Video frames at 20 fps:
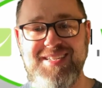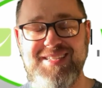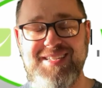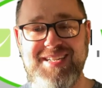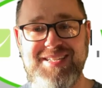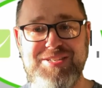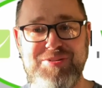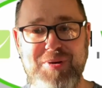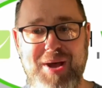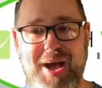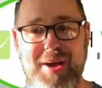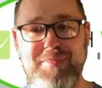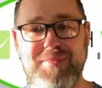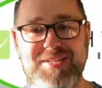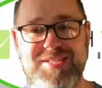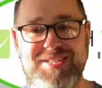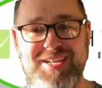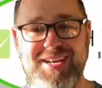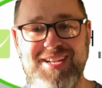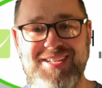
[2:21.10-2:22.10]
That's how
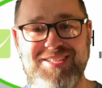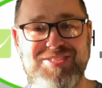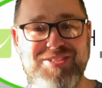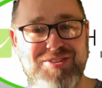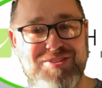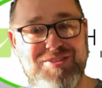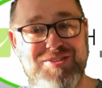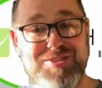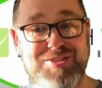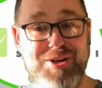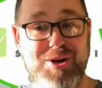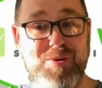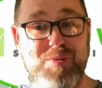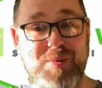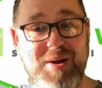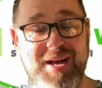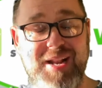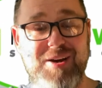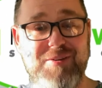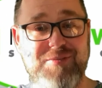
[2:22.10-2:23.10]
Amazon has done so
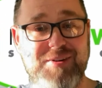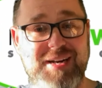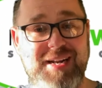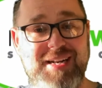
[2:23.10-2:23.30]
well over the